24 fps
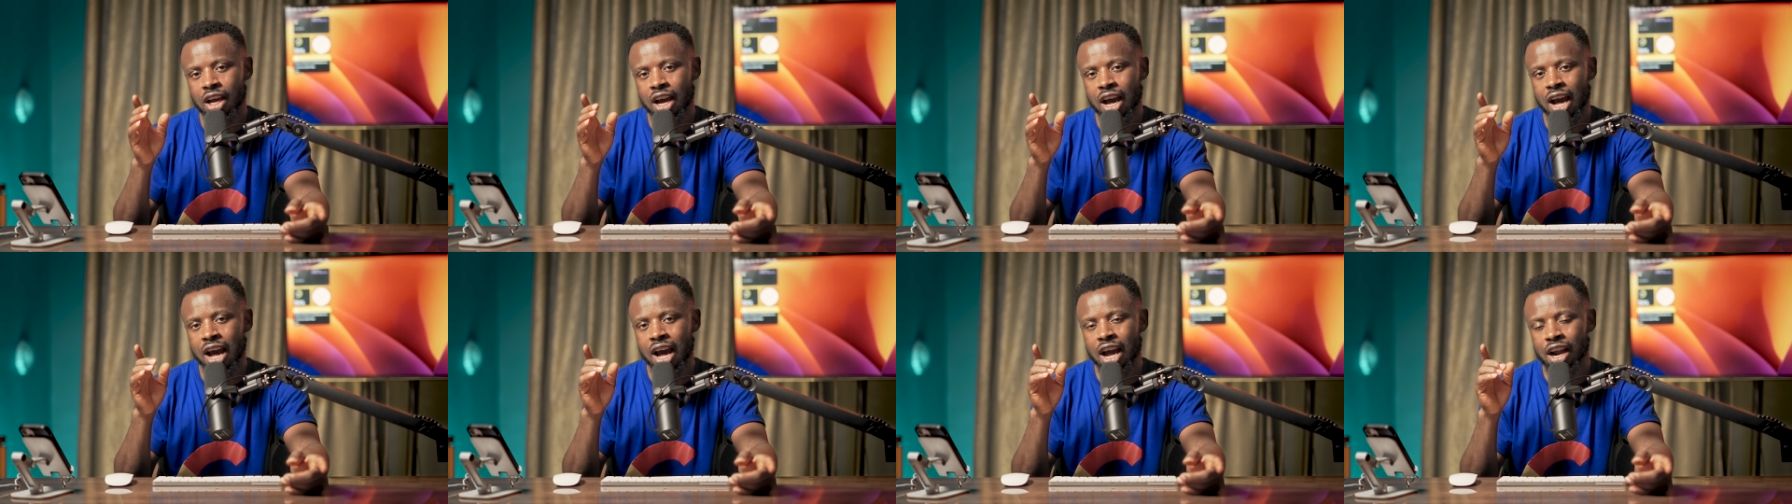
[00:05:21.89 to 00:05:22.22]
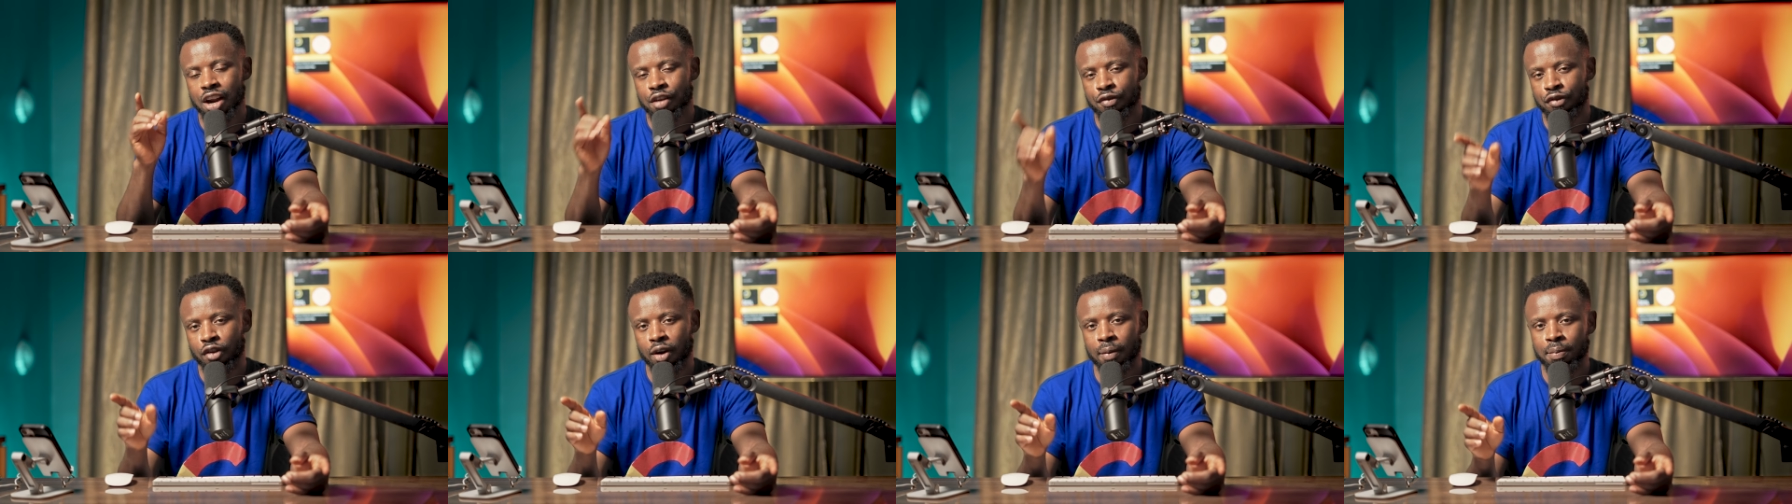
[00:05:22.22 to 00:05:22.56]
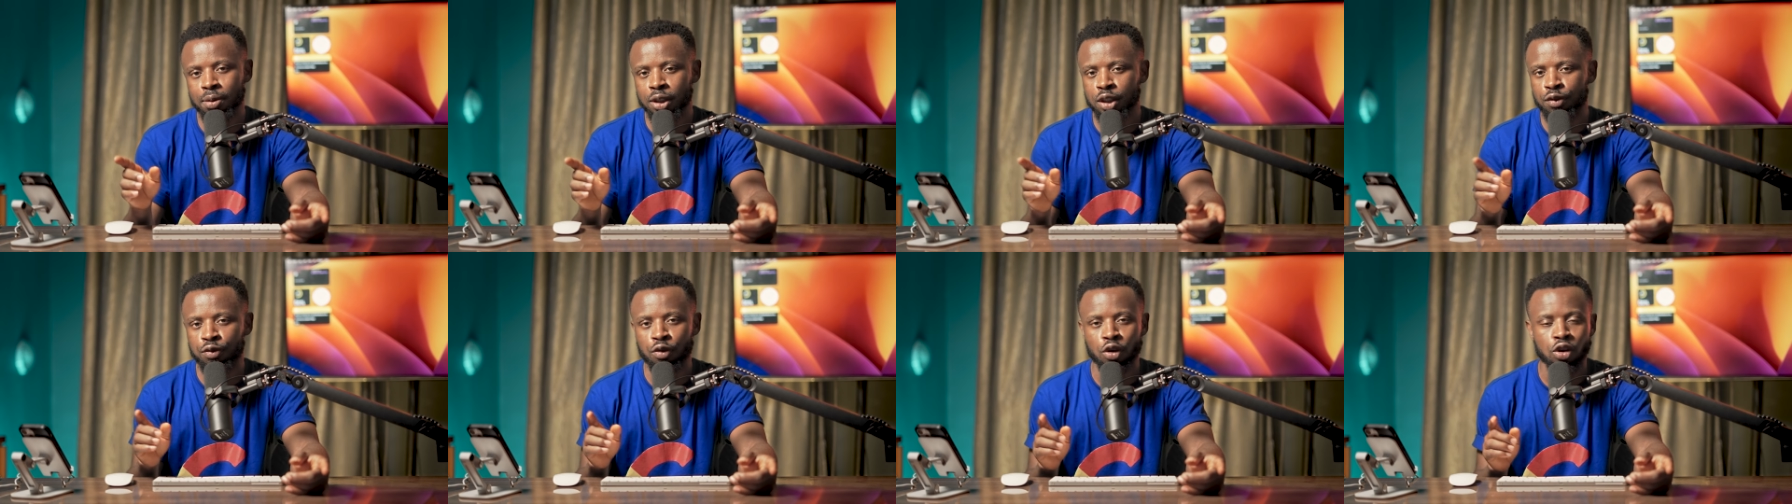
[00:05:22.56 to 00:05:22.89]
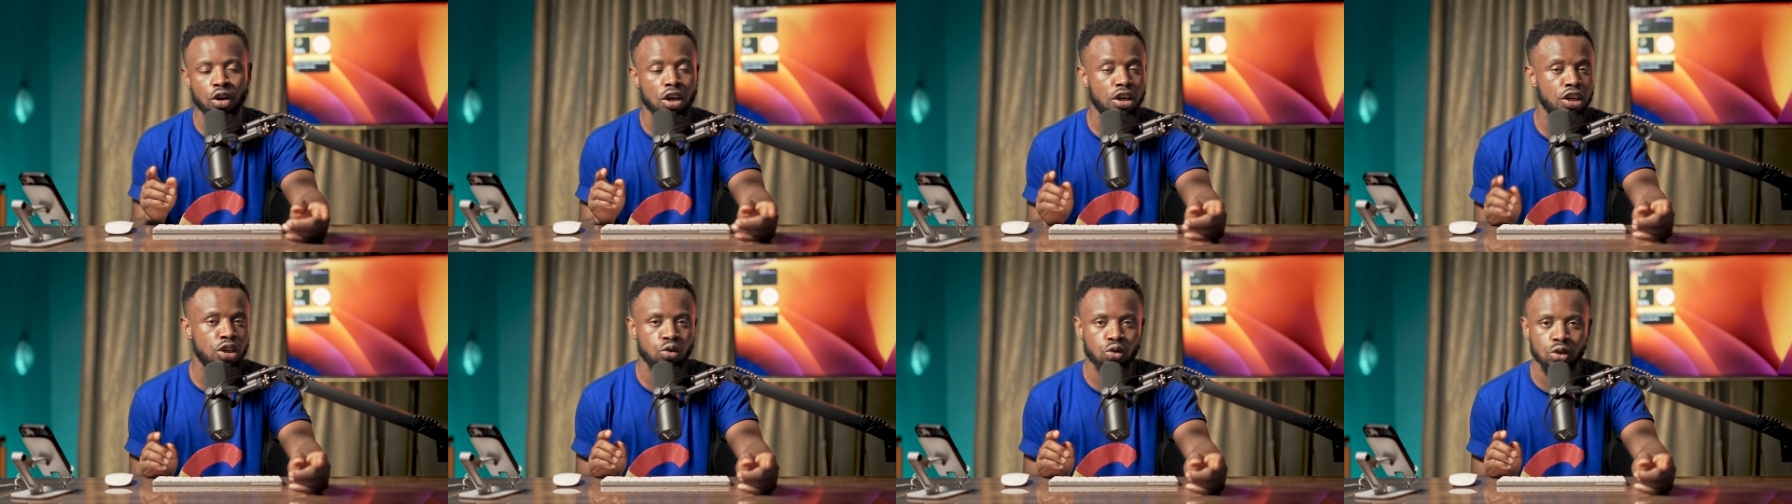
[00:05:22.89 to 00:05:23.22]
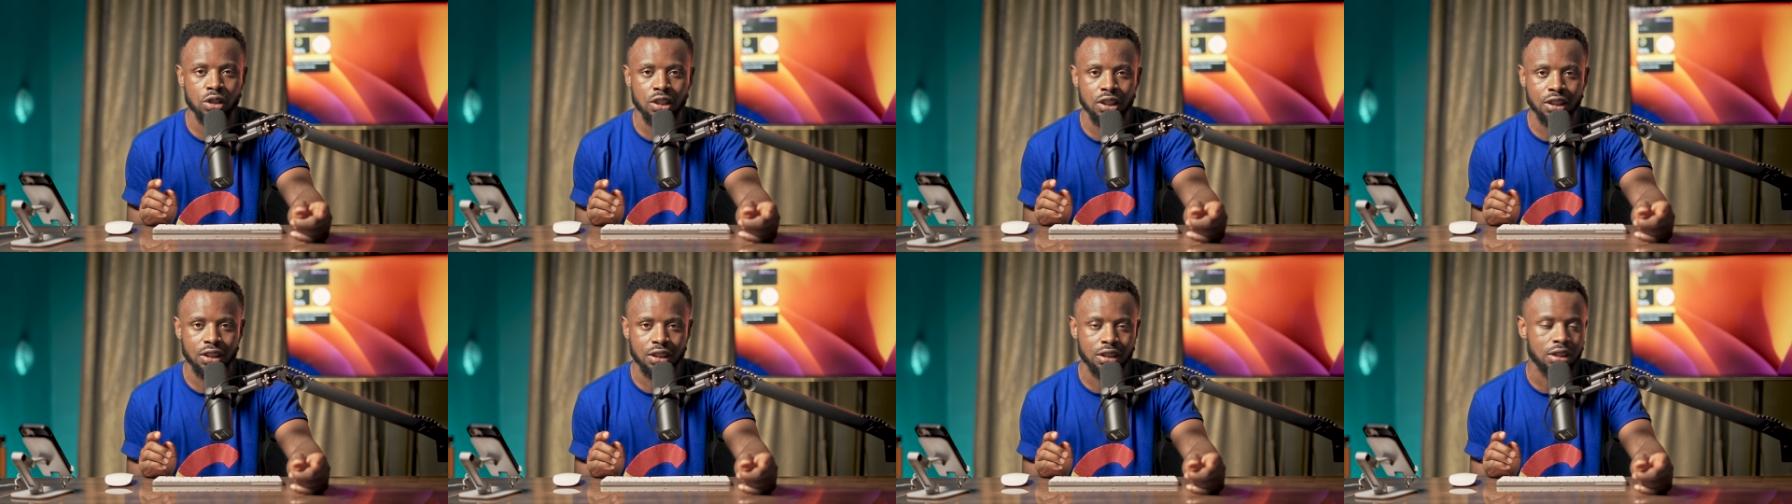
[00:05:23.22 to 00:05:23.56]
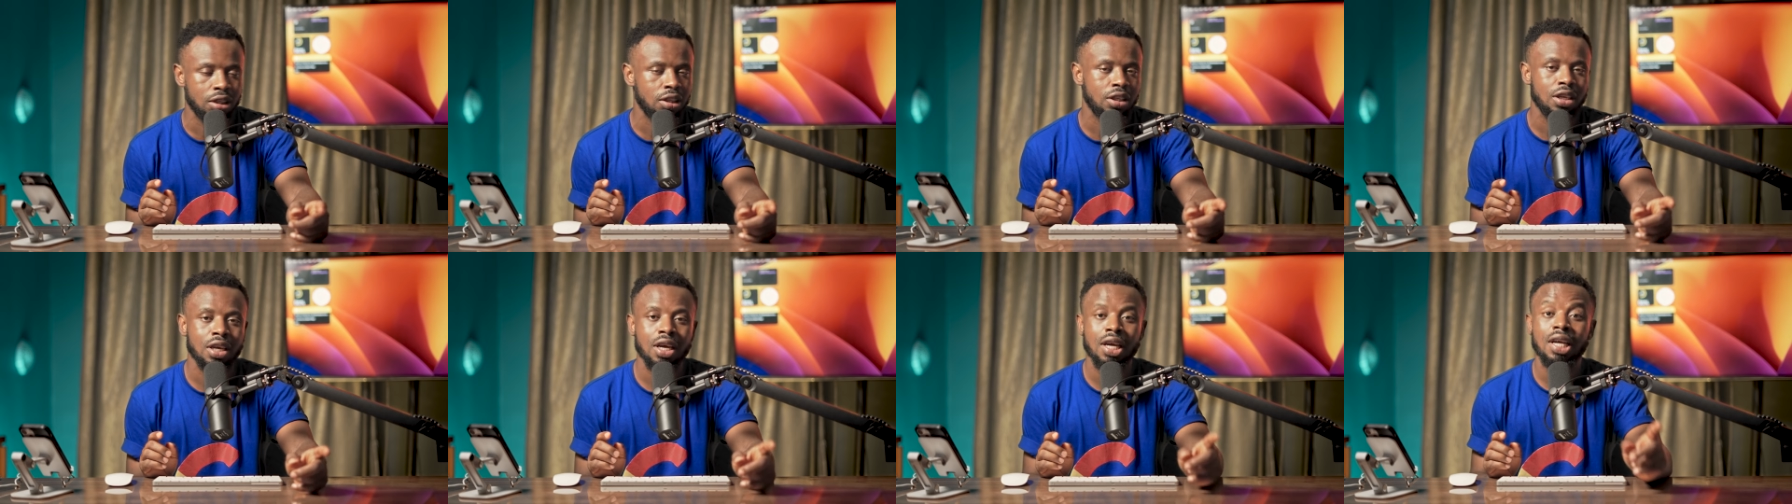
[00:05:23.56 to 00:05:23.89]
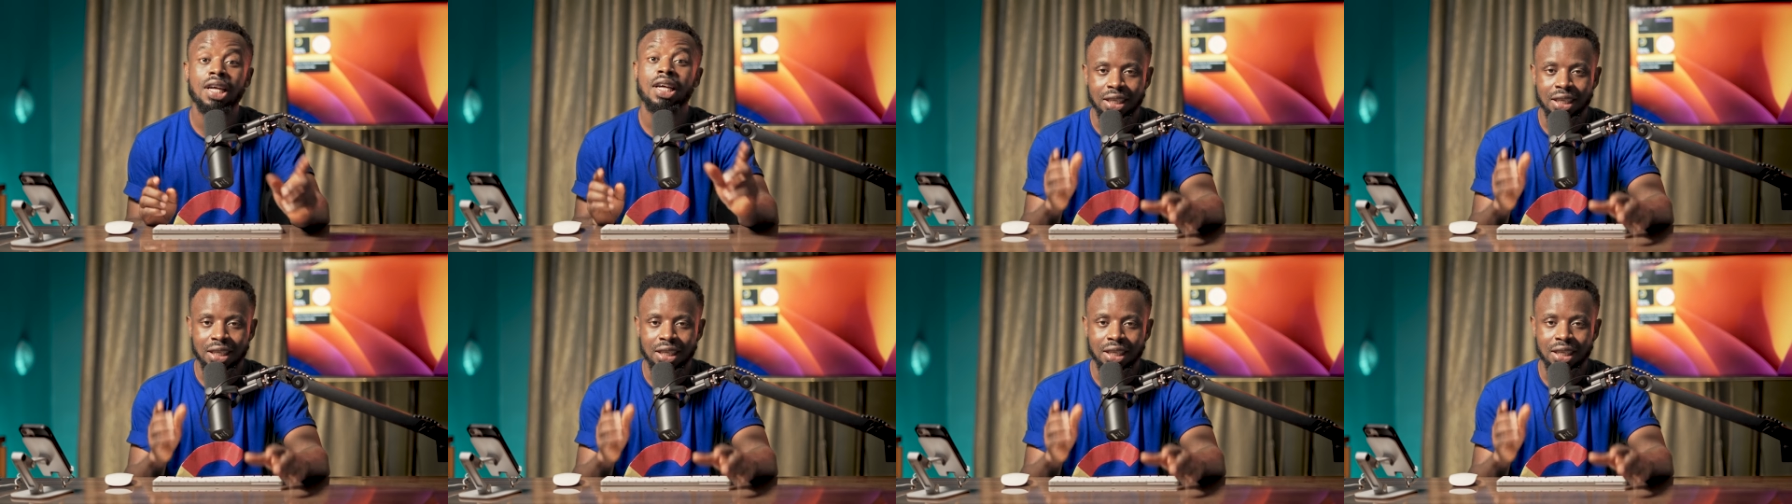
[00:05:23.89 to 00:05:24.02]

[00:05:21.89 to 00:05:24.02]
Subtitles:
Refurbished phone, they do this thing.